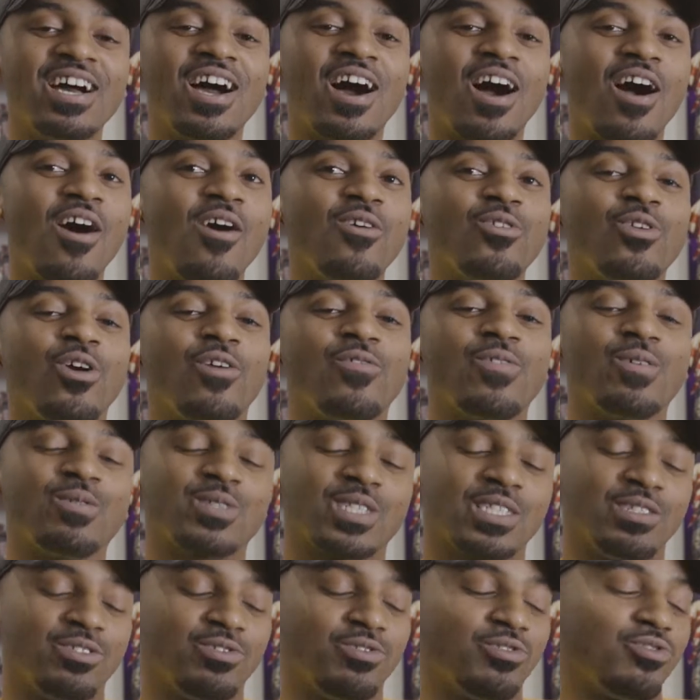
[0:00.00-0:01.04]
I don't know if it was
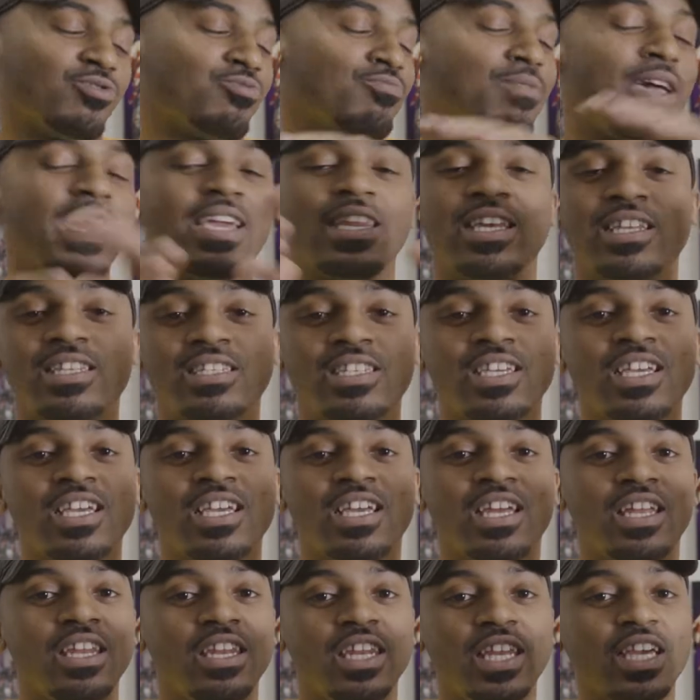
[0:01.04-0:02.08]
because it was made in
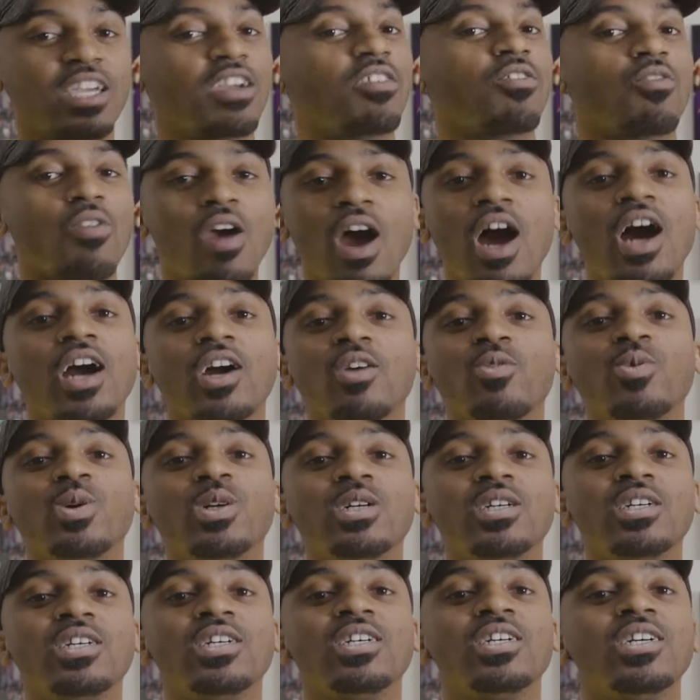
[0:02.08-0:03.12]

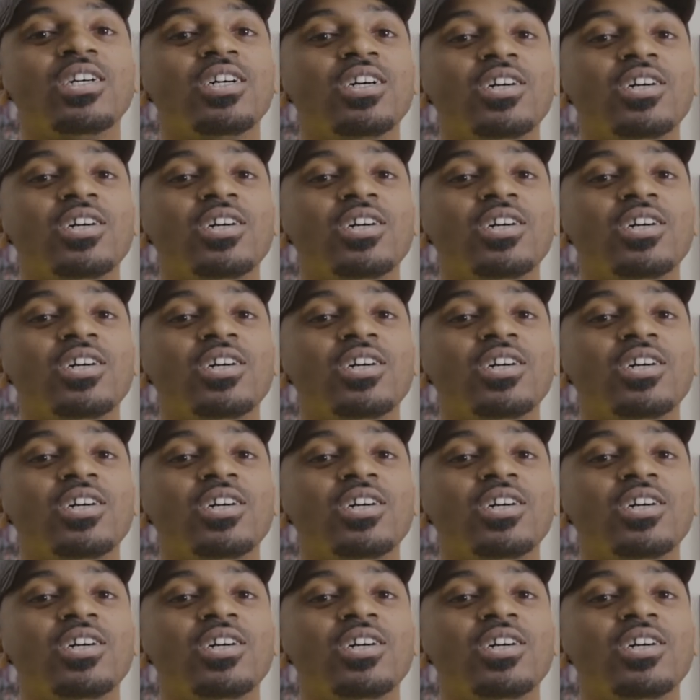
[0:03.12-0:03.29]
Nicaragua